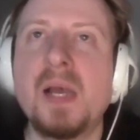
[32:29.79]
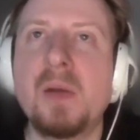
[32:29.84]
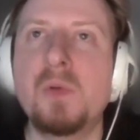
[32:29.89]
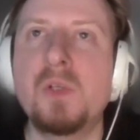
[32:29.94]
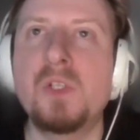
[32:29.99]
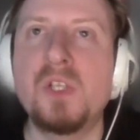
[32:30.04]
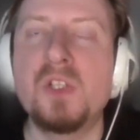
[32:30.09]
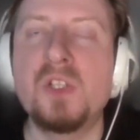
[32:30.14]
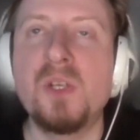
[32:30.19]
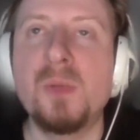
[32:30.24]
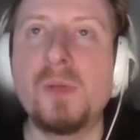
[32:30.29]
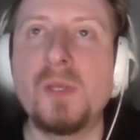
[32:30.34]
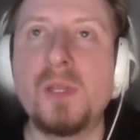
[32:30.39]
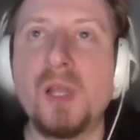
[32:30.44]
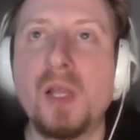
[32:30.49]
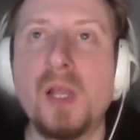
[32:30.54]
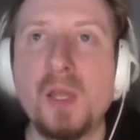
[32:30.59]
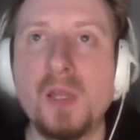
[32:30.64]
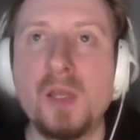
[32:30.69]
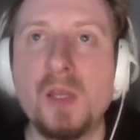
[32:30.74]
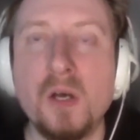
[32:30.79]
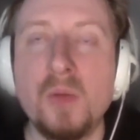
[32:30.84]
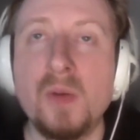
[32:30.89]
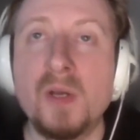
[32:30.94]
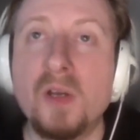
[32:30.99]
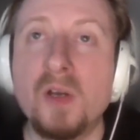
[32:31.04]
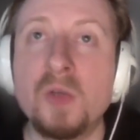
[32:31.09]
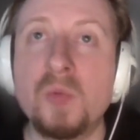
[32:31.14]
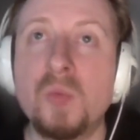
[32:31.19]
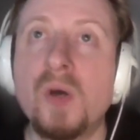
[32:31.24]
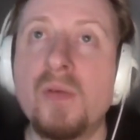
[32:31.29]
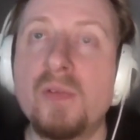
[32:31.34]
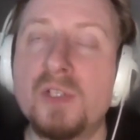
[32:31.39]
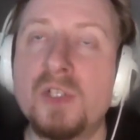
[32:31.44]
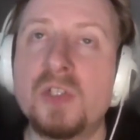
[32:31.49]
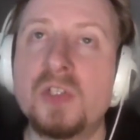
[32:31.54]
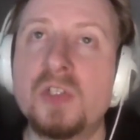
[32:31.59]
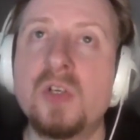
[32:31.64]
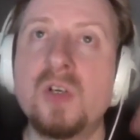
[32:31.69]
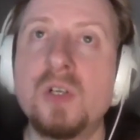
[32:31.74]
But that would usually be the like, oh my god, what
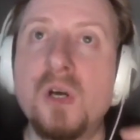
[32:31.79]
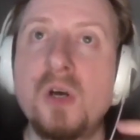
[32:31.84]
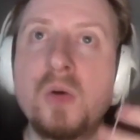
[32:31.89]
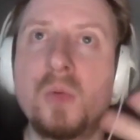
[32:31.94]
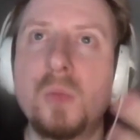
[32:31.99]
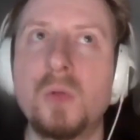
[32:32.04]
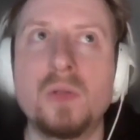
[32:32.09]
have I just done?